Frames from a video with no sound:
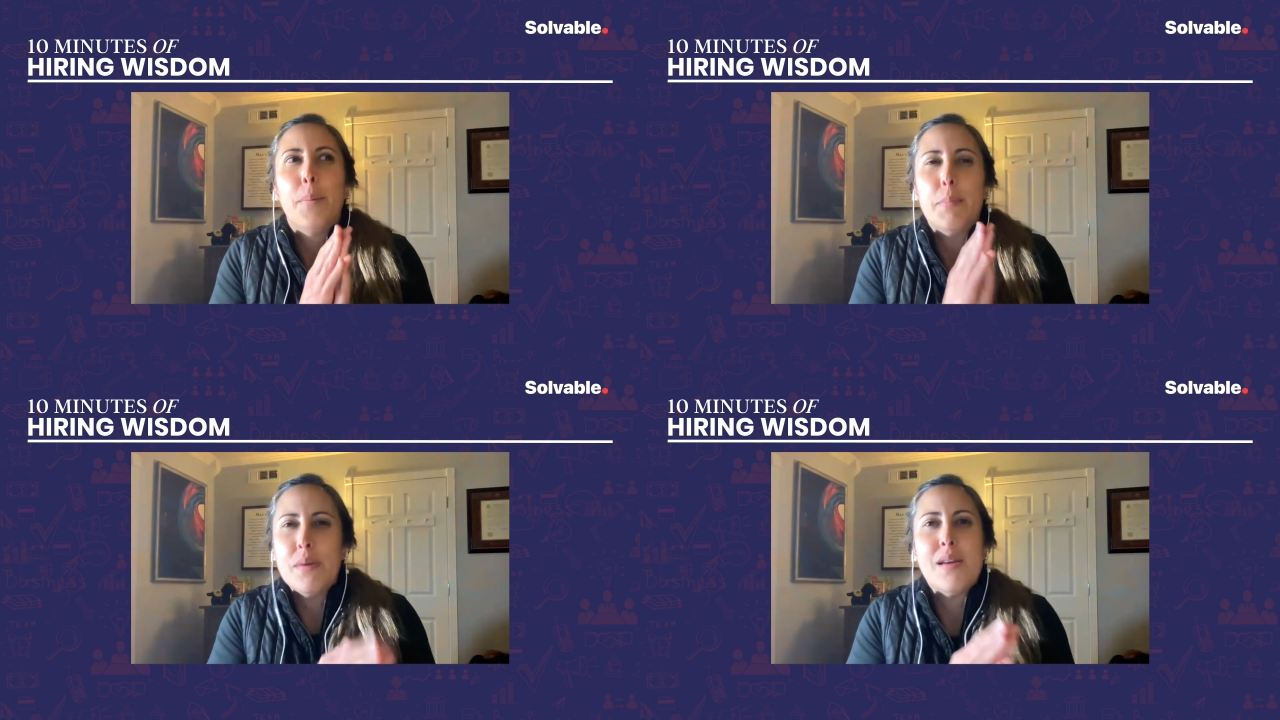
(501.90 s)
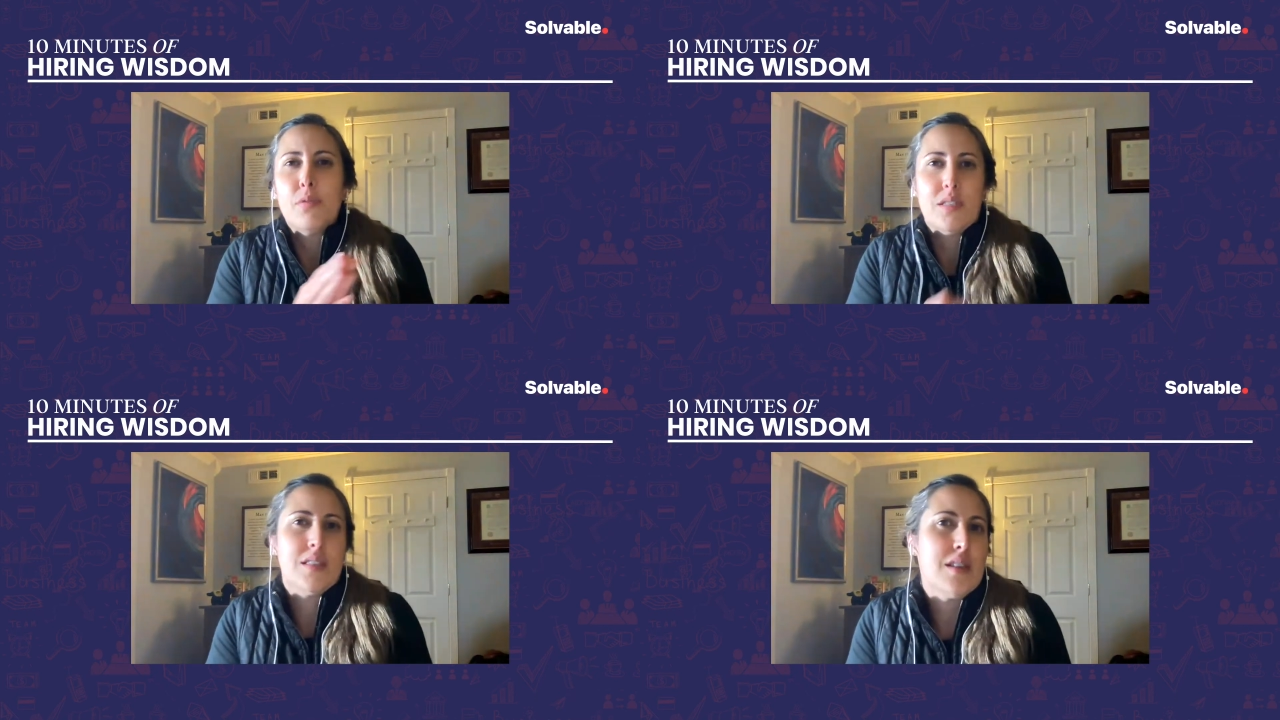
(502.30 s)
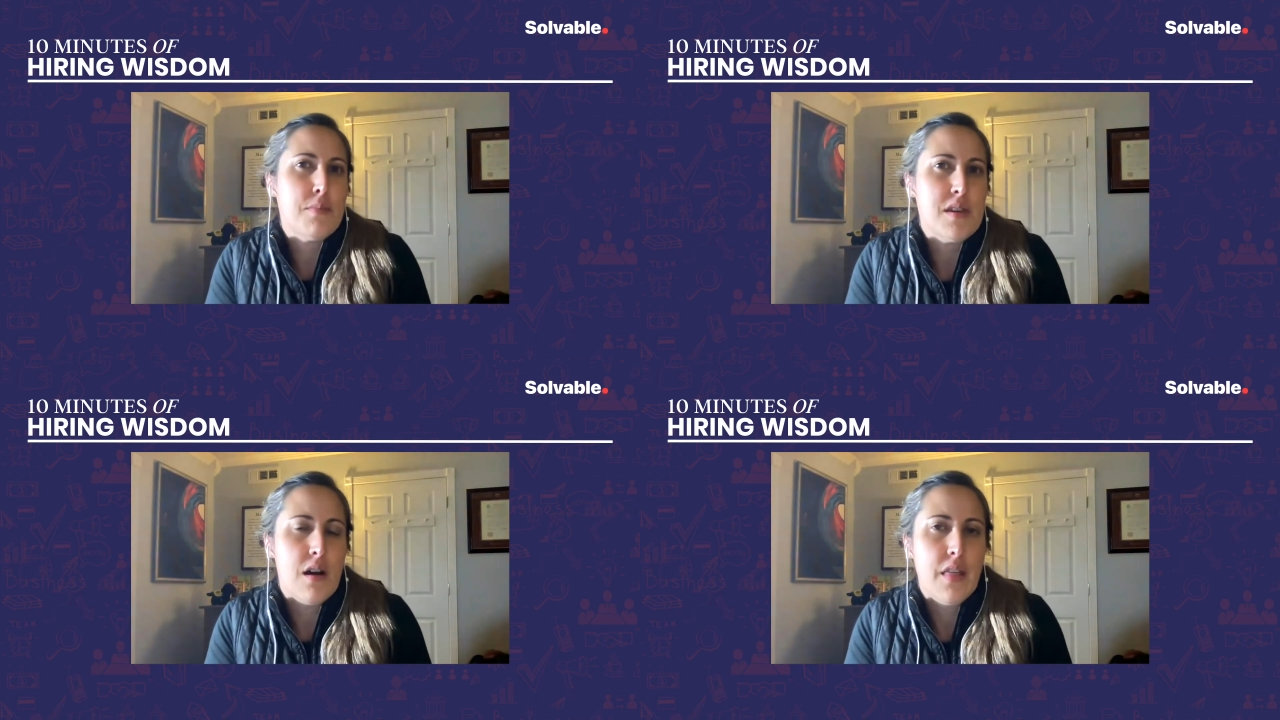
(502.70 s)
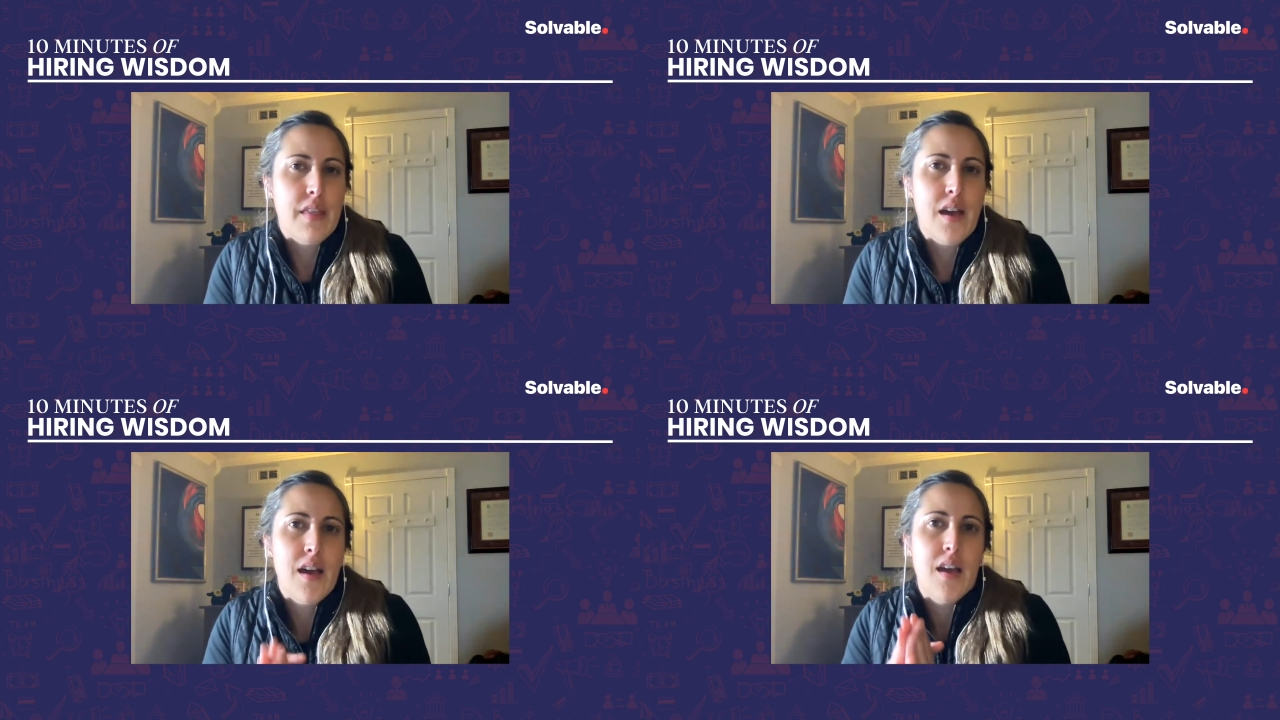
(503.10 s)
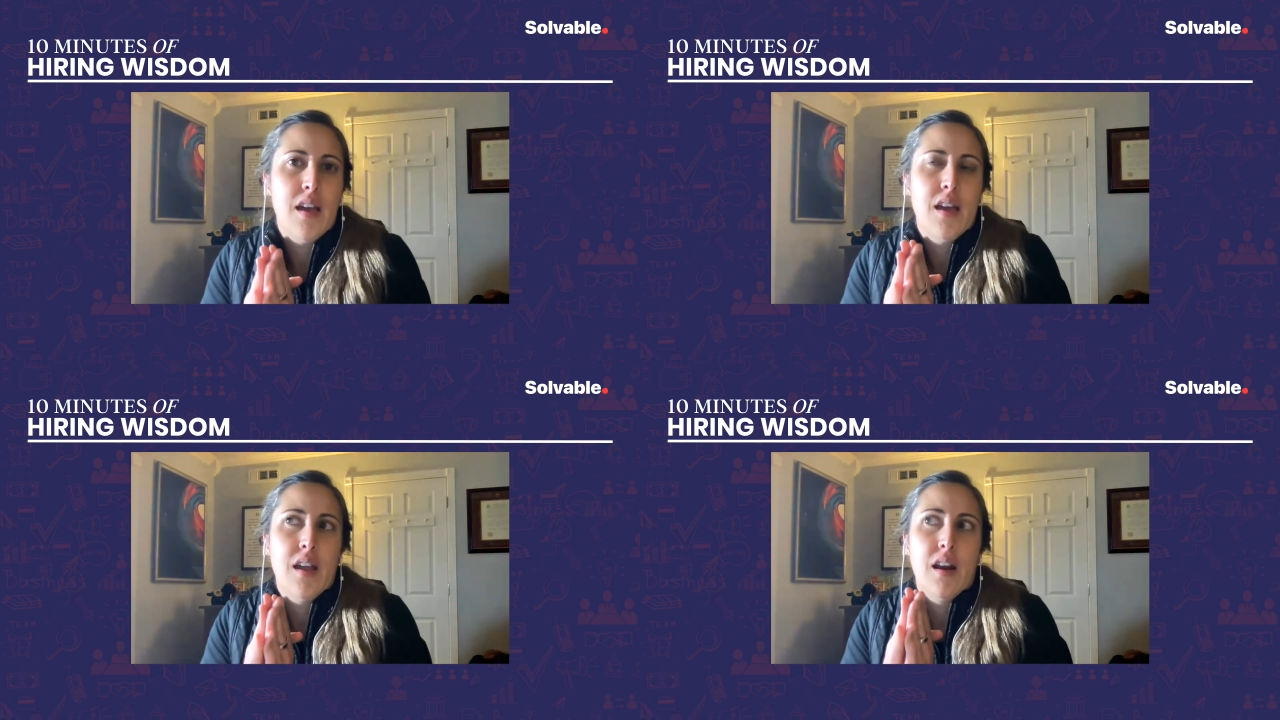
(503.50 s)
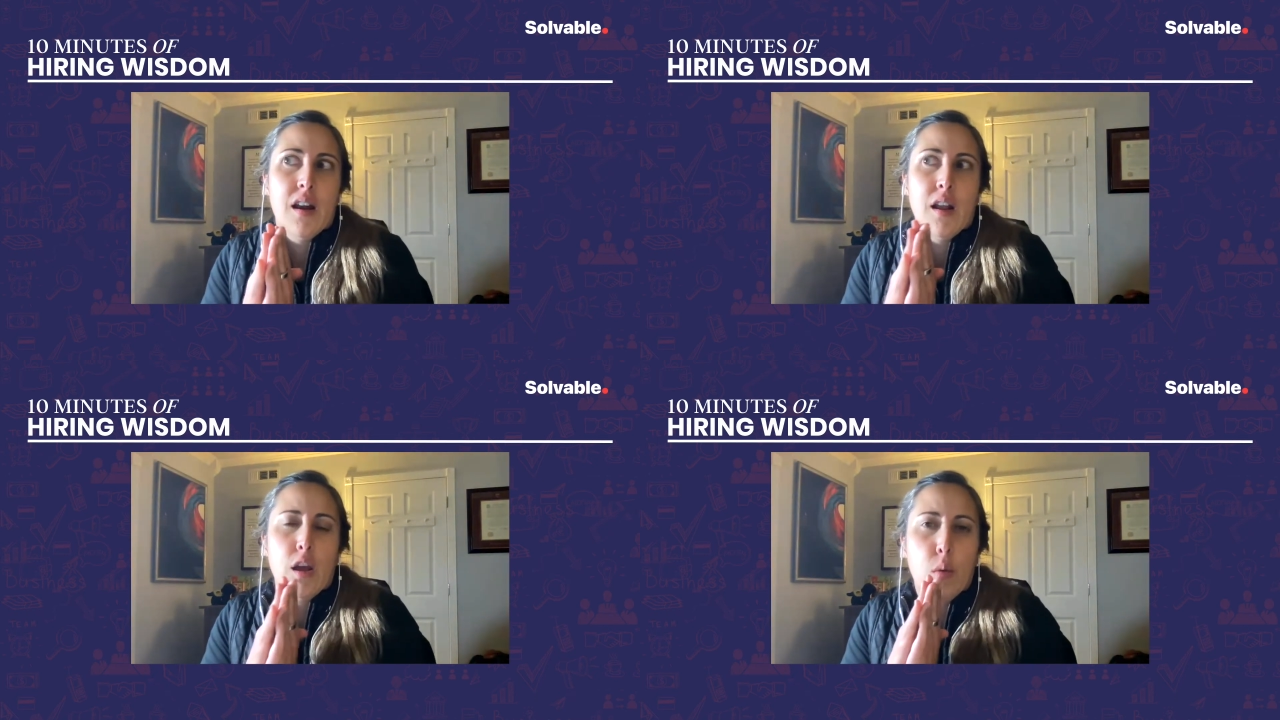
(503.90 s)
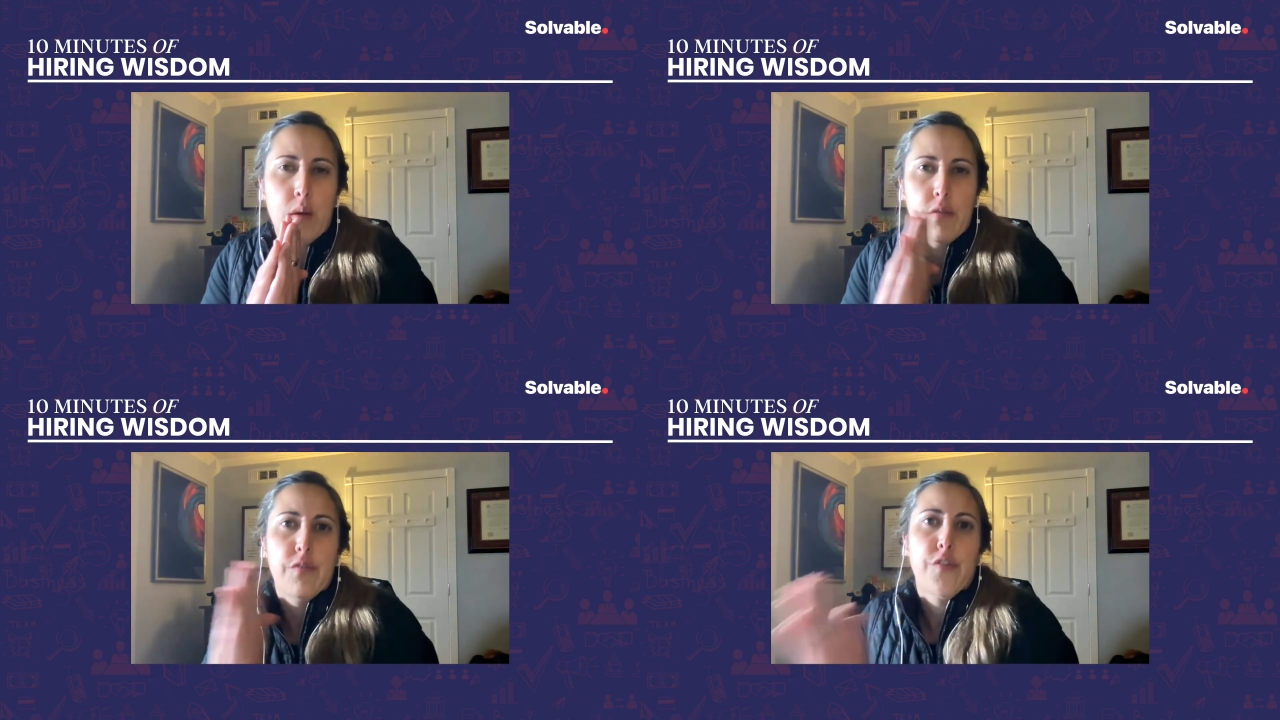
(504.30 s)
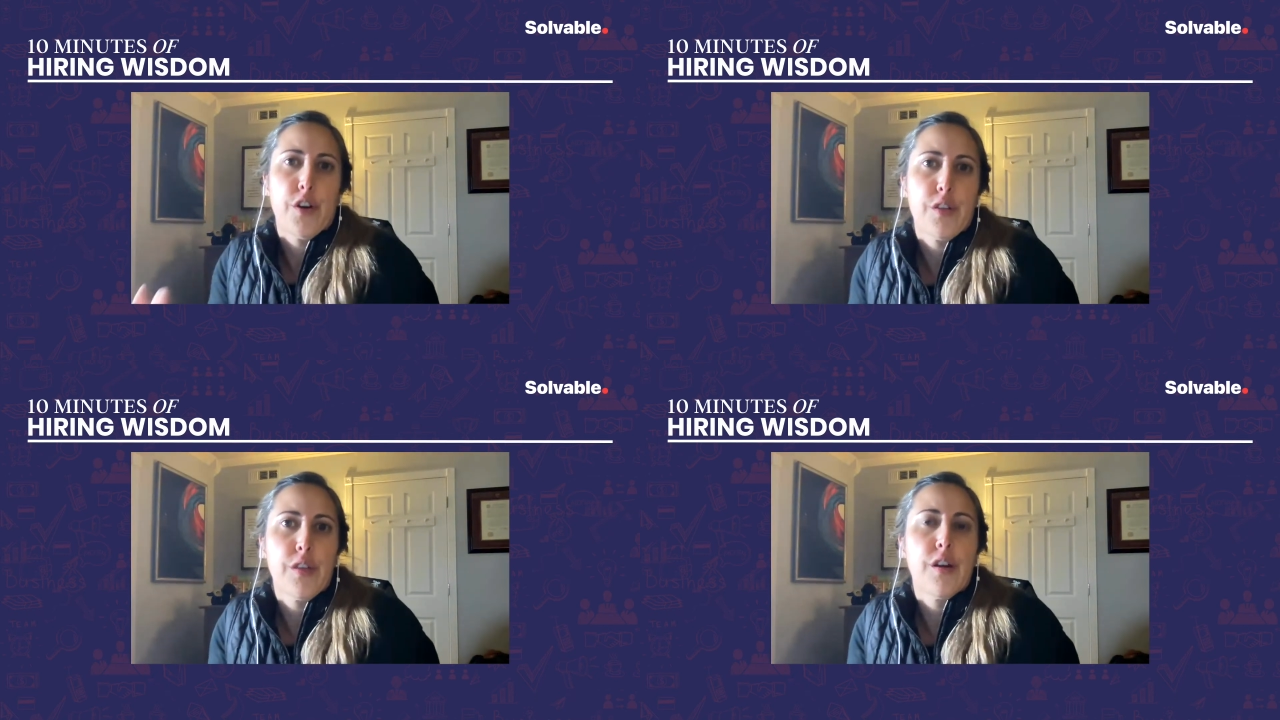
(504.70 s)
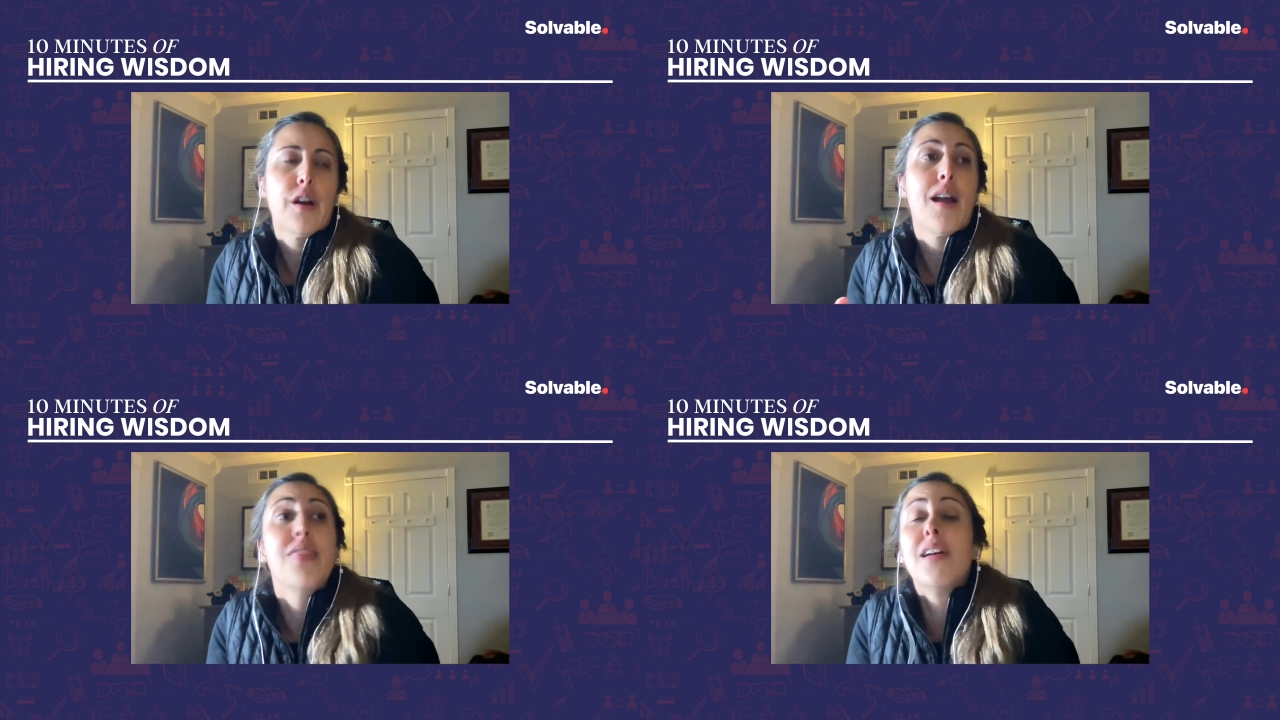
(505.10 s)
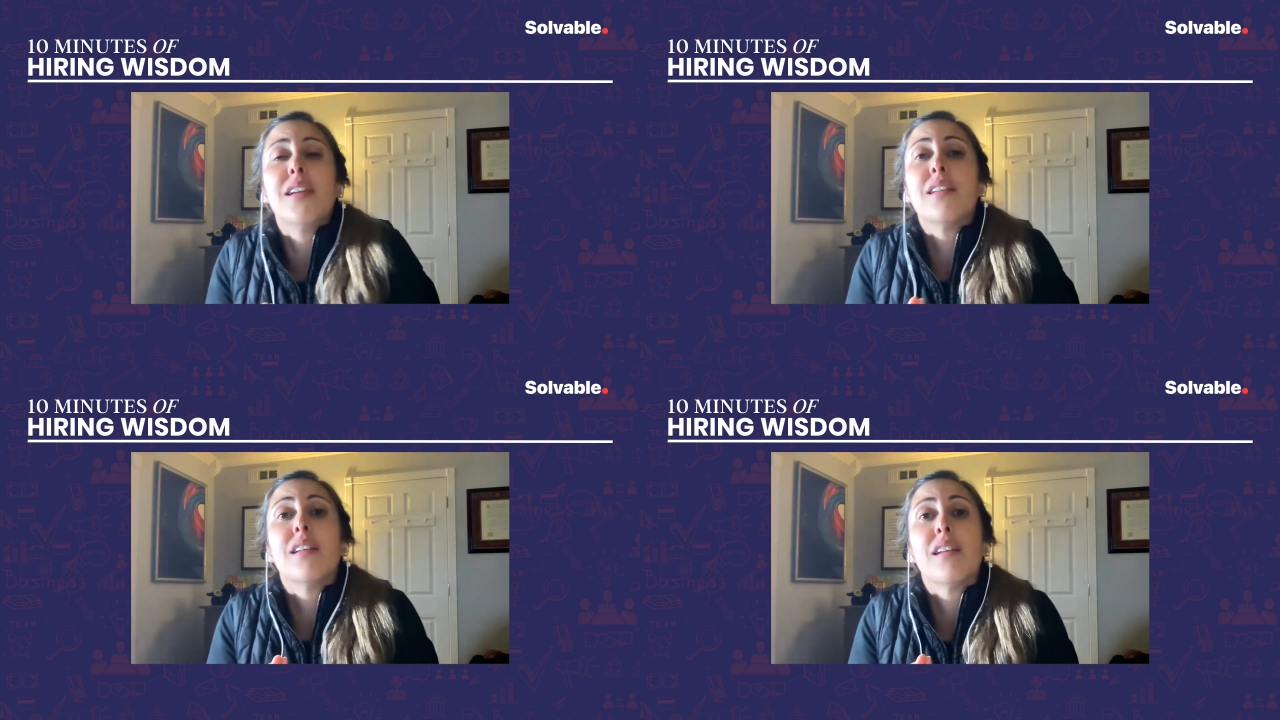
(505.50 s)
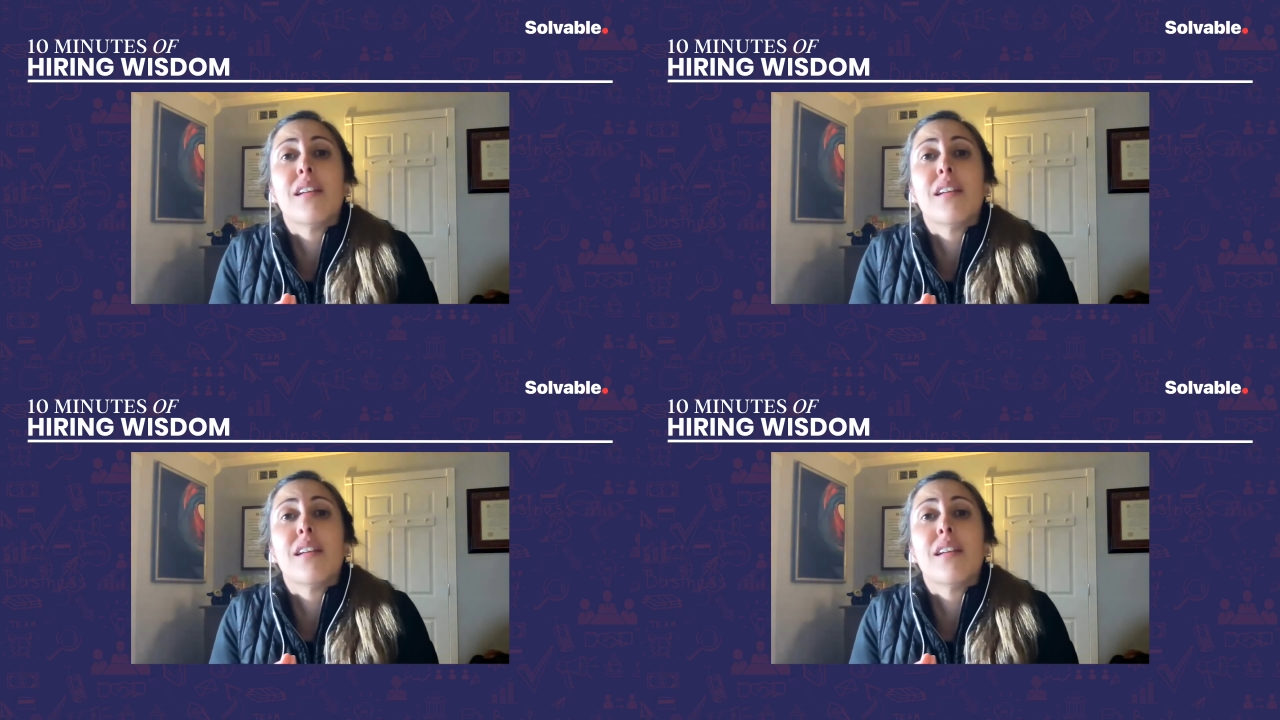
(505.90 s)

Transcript: but be able to see beyond that and go even further and then